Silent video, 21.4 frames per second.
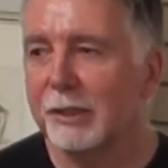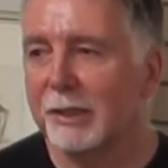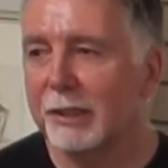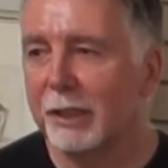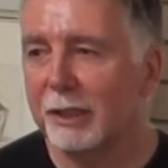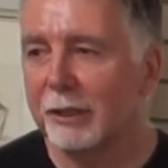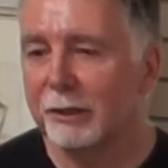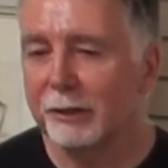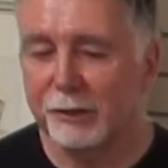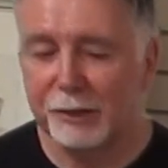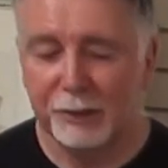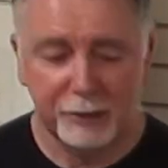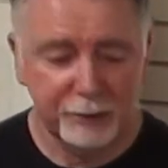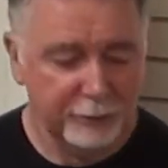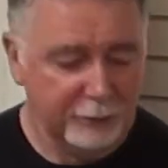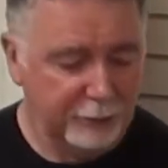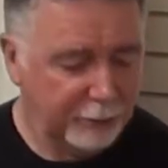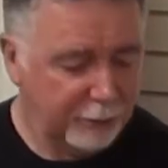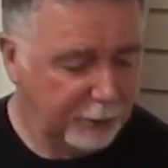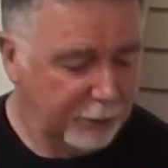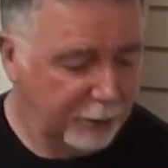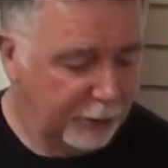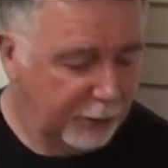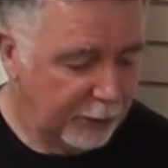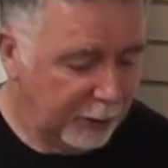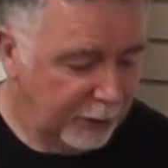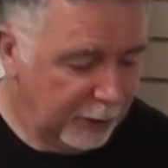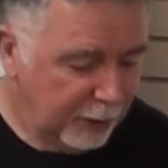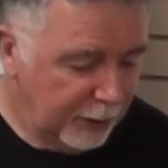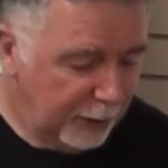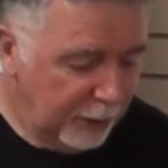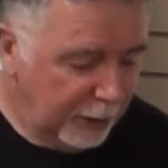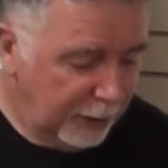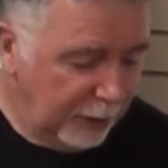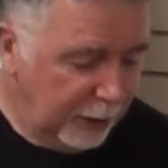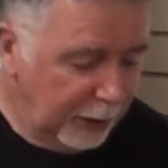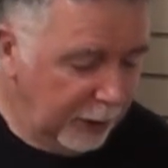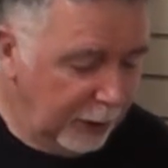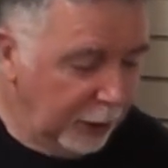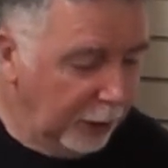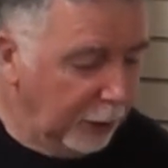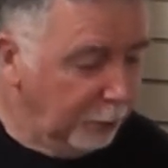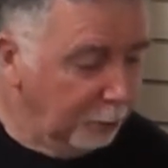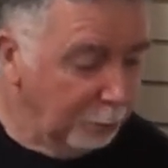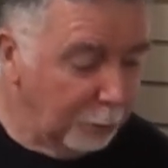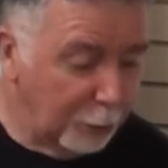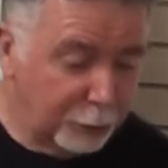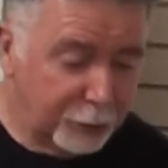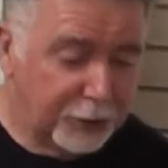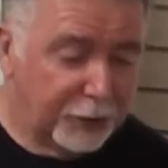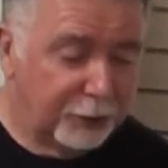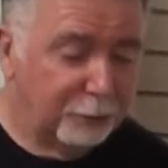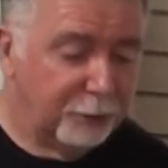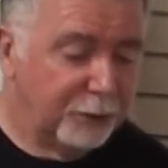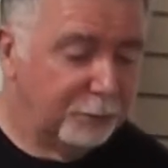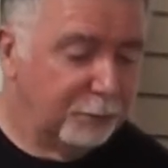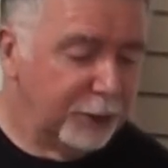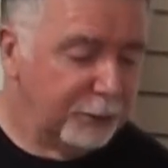sales, mostly with